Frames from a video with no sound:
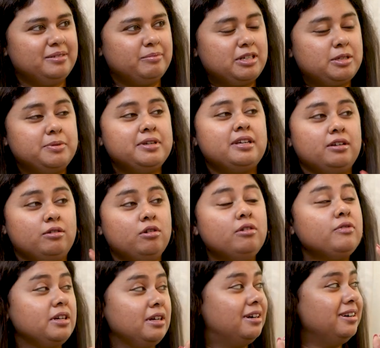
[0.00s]
But speaking
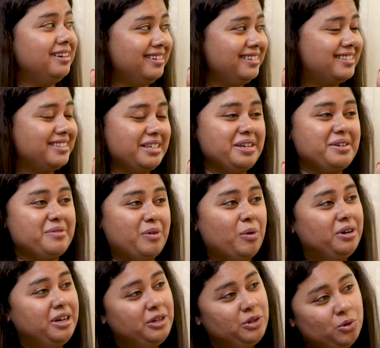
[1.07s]
of,
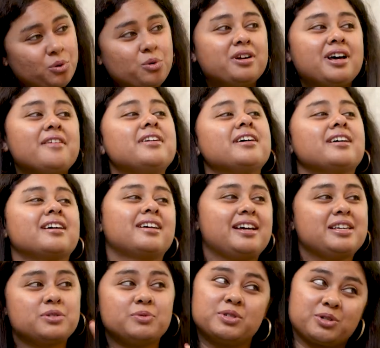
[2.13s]
only you could have
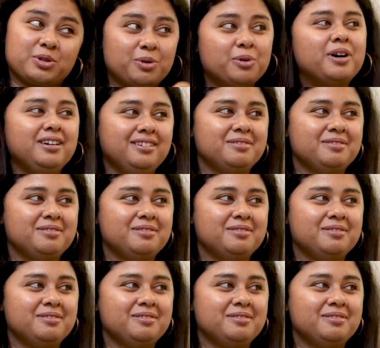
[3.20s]
recognized which crow, huh?